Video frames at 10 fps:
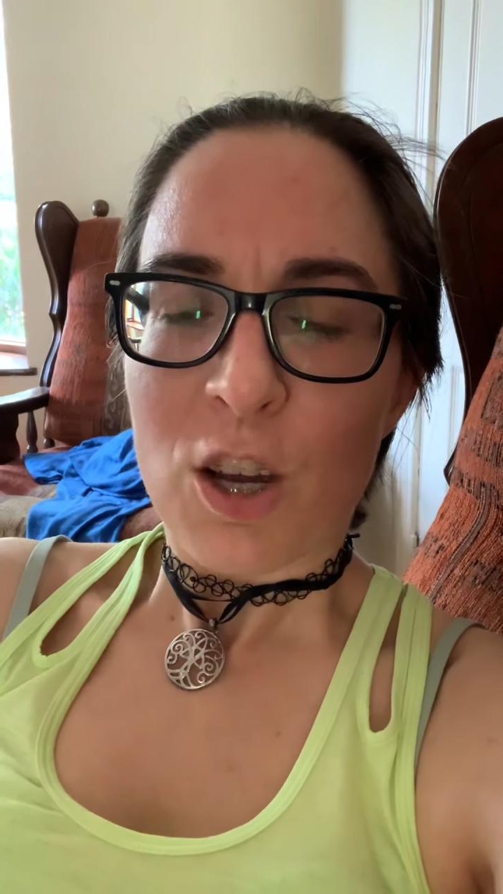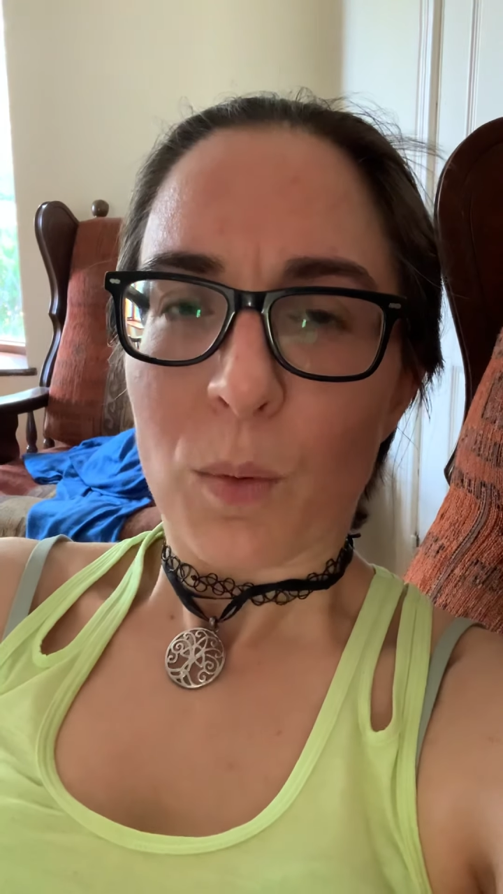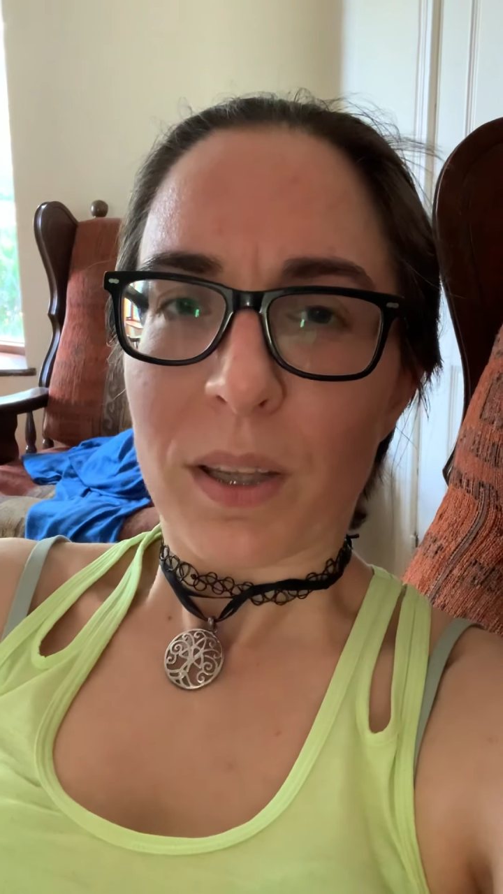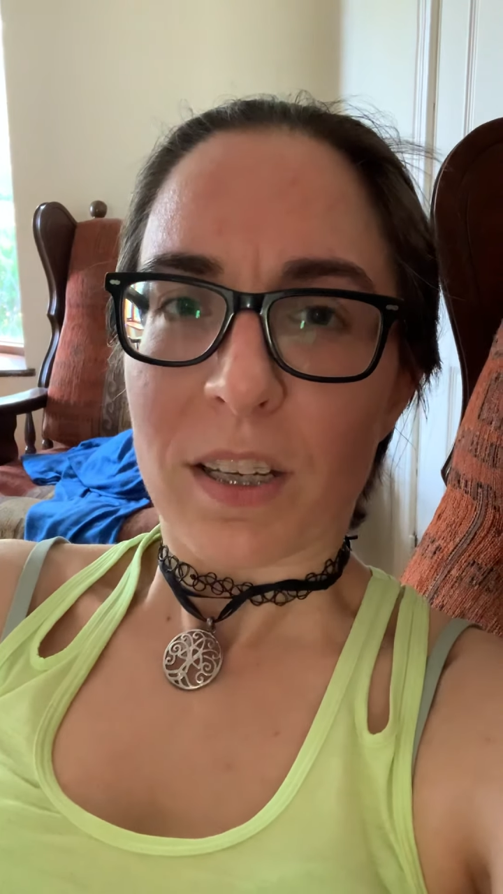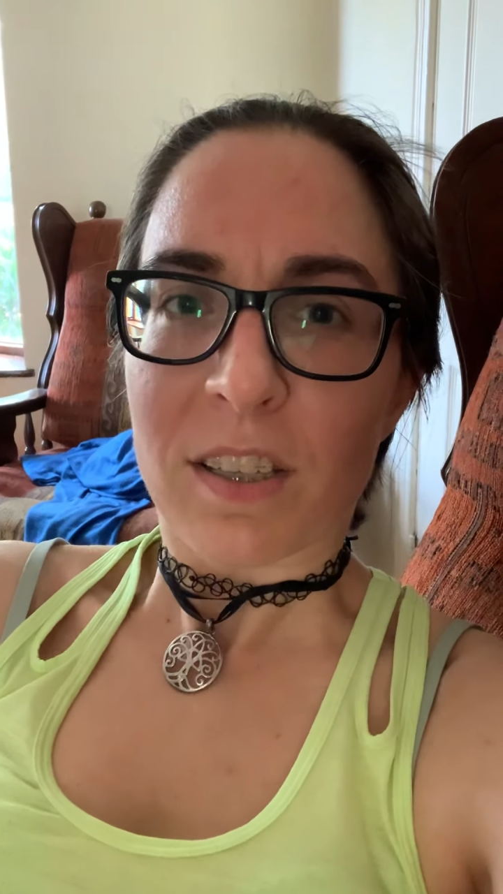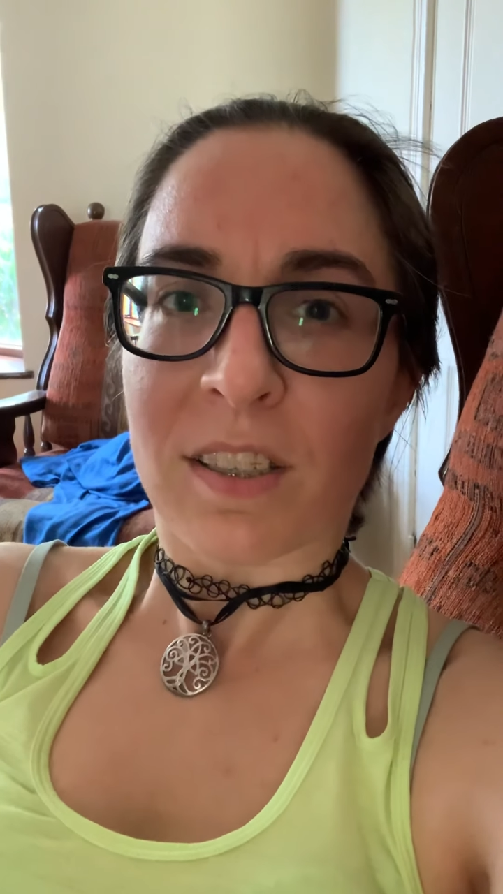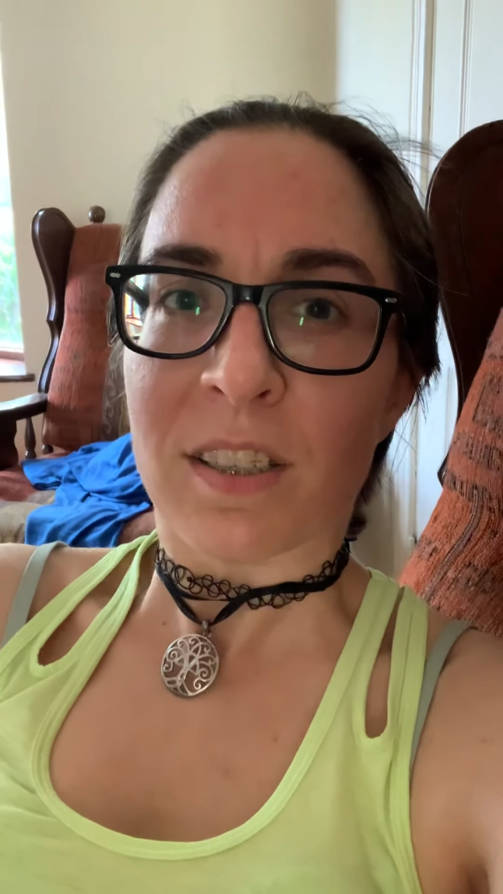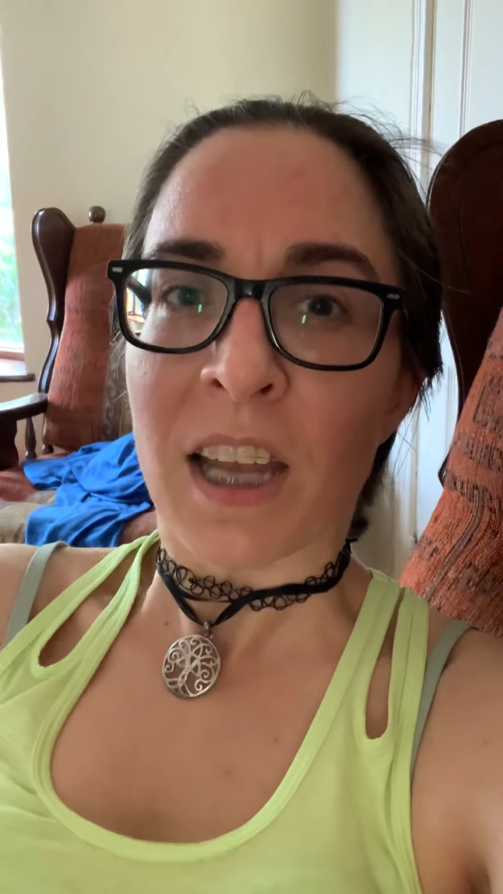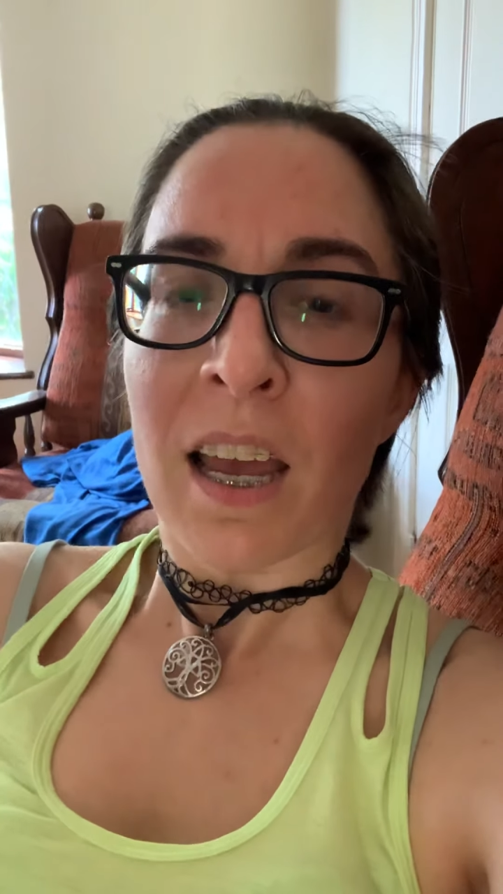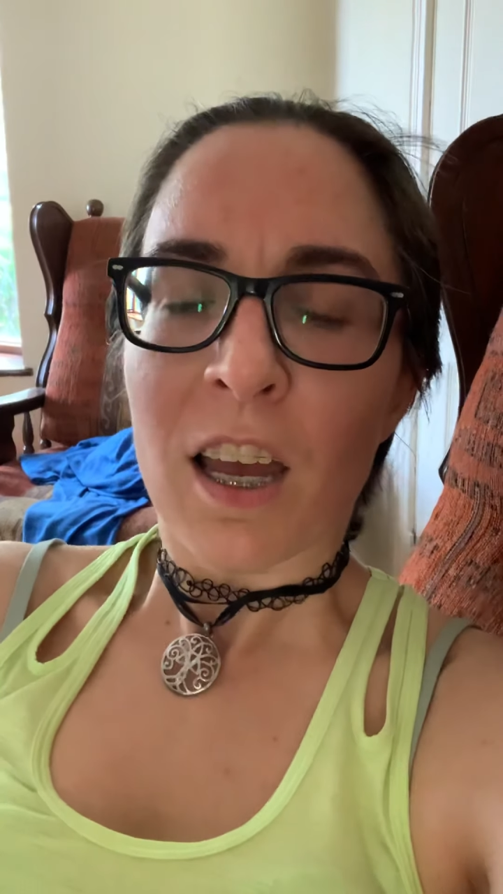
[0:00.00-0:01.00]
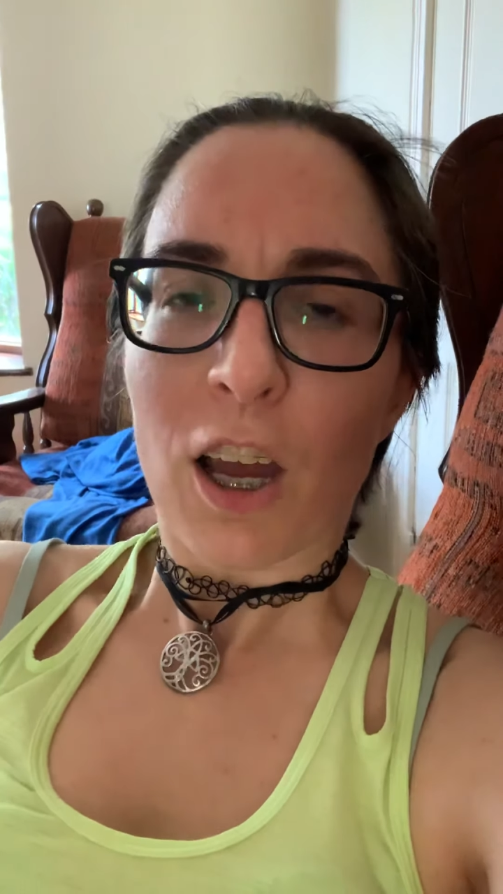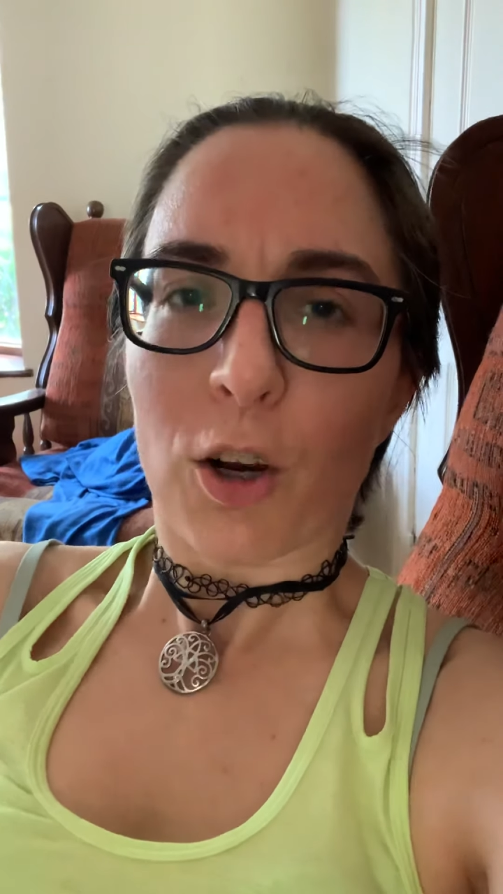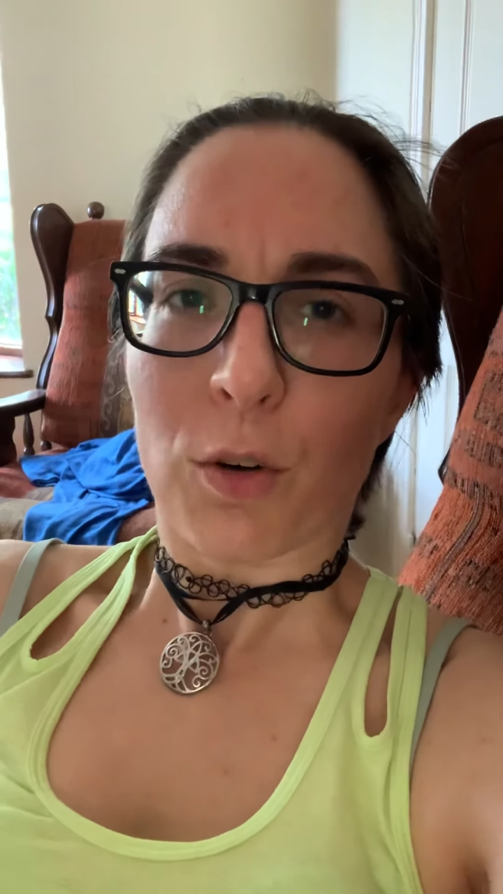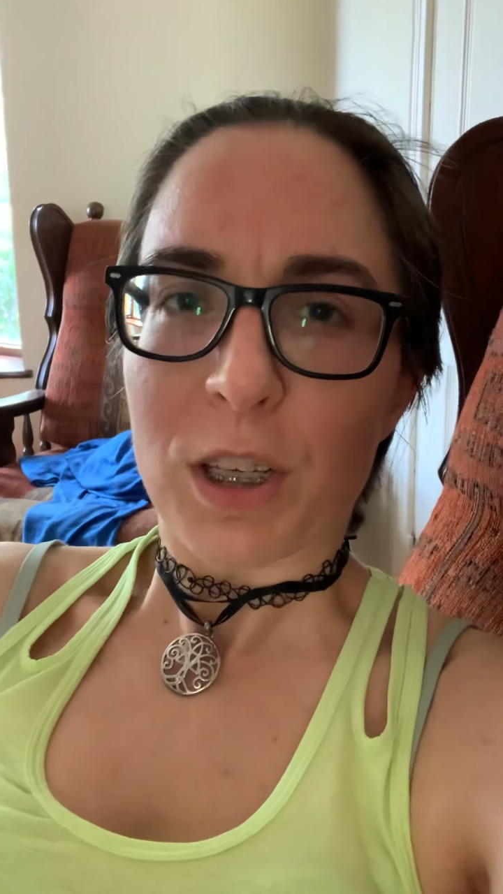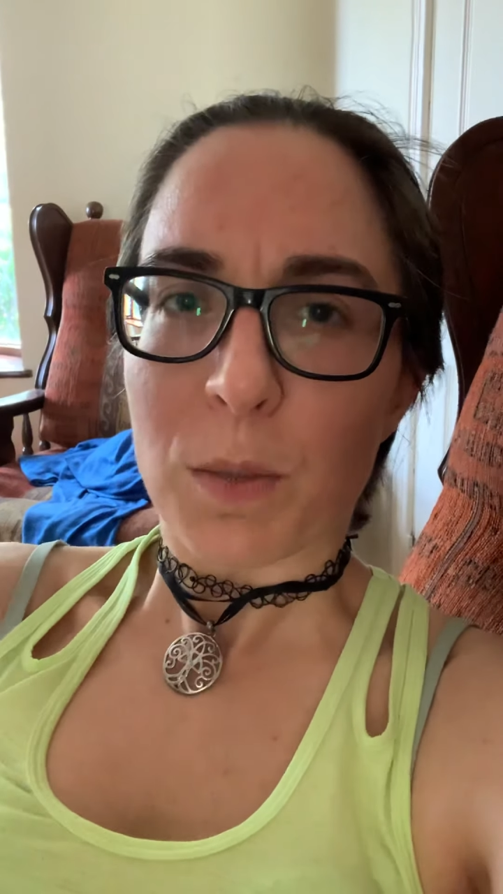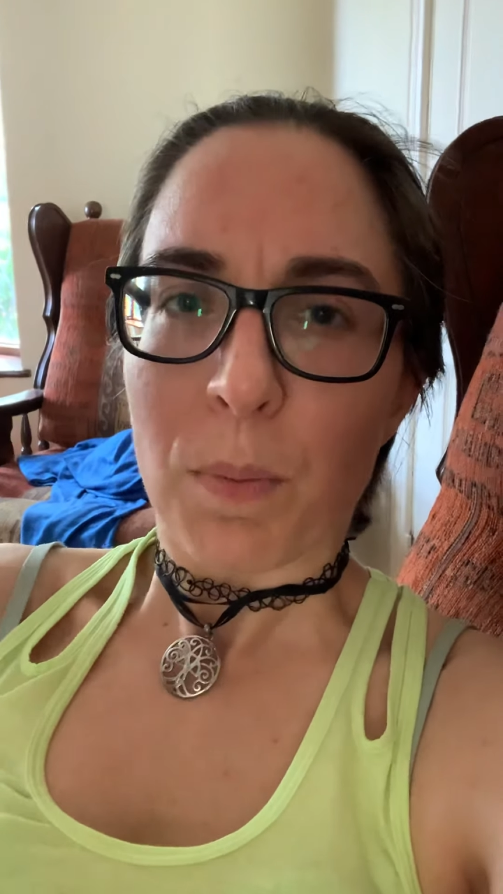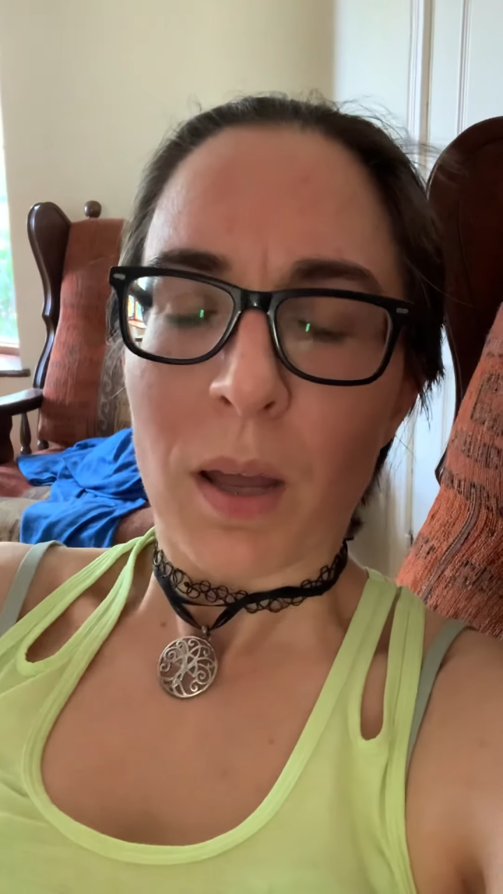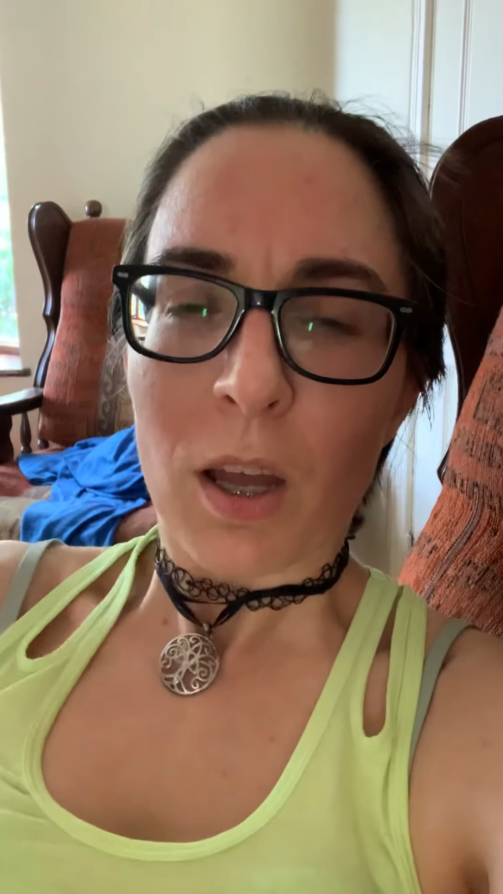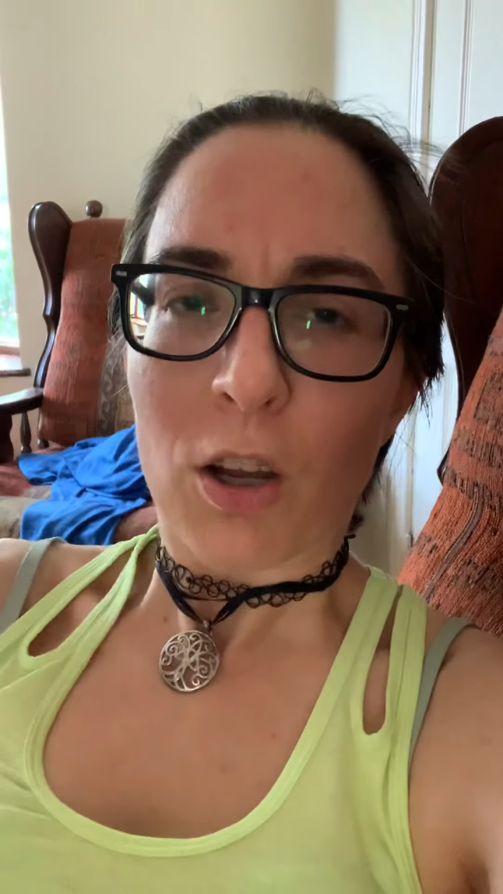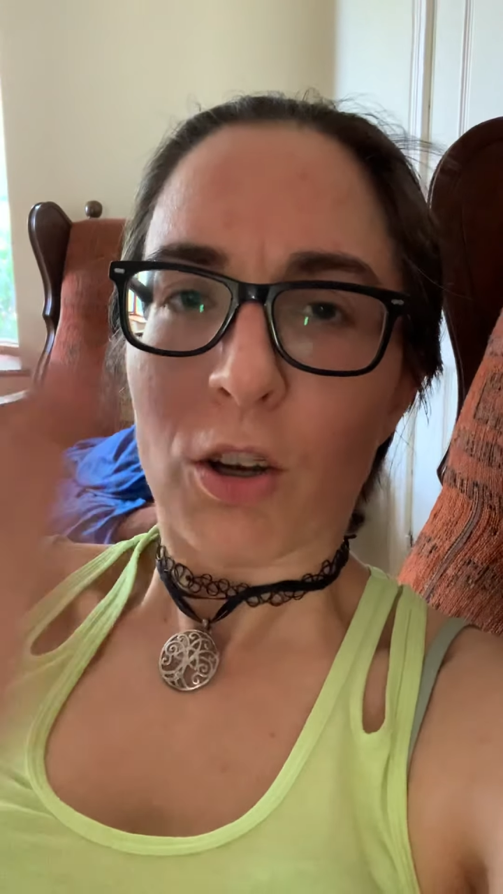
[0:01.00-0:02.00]
with a t, a crisp
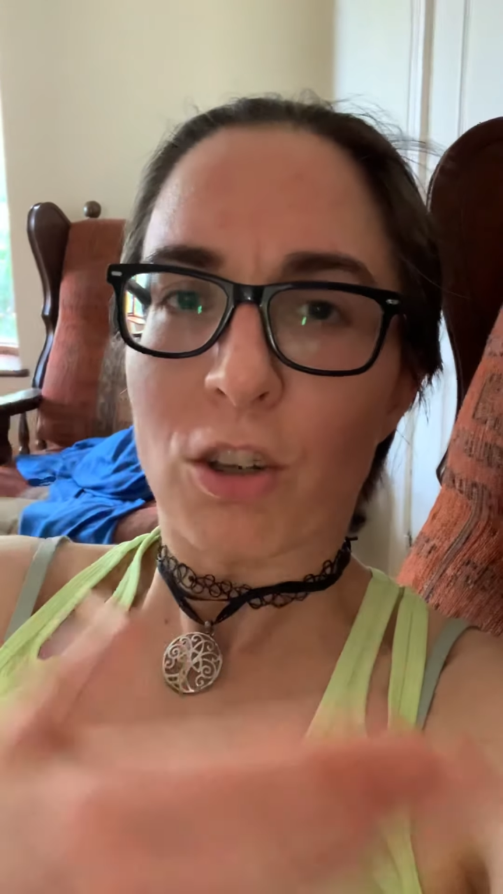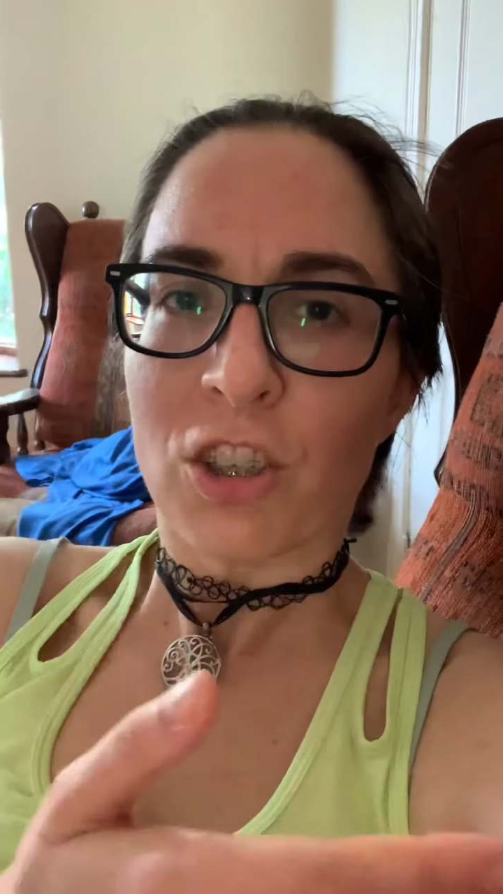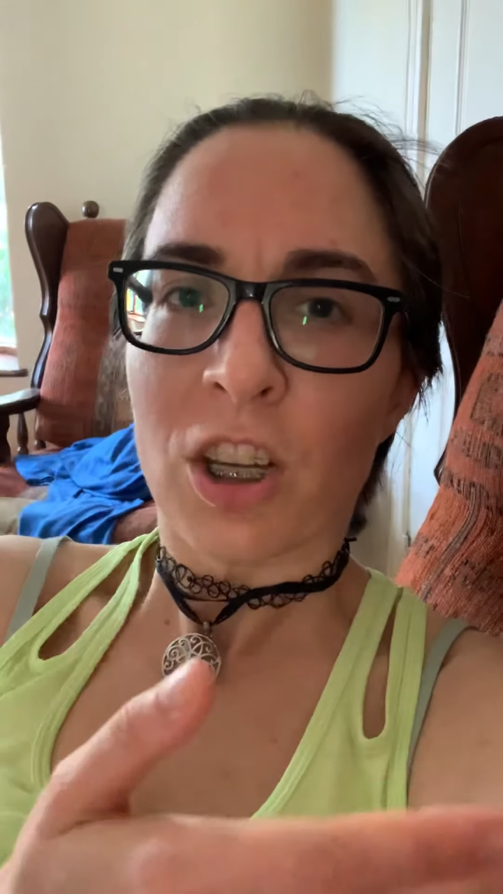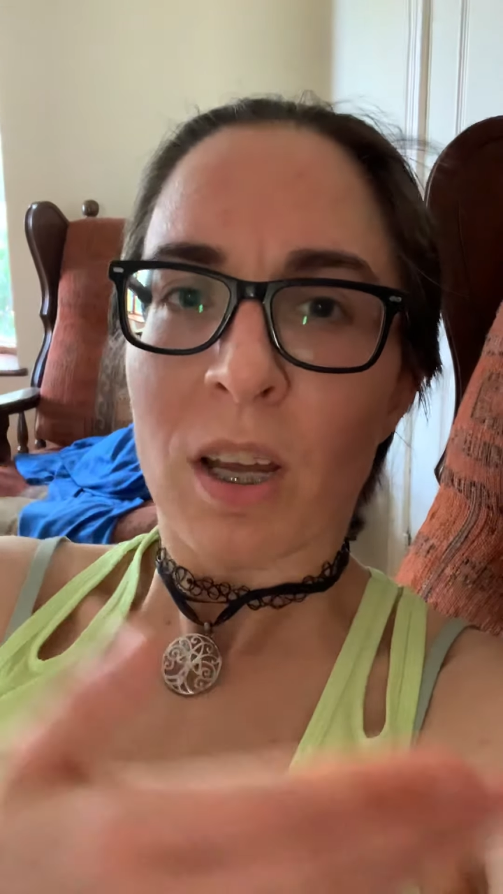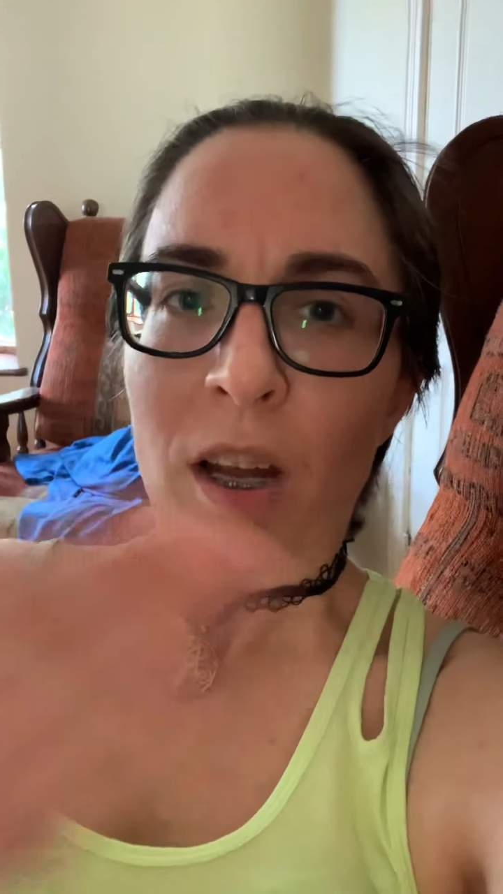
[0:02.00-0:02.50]
cut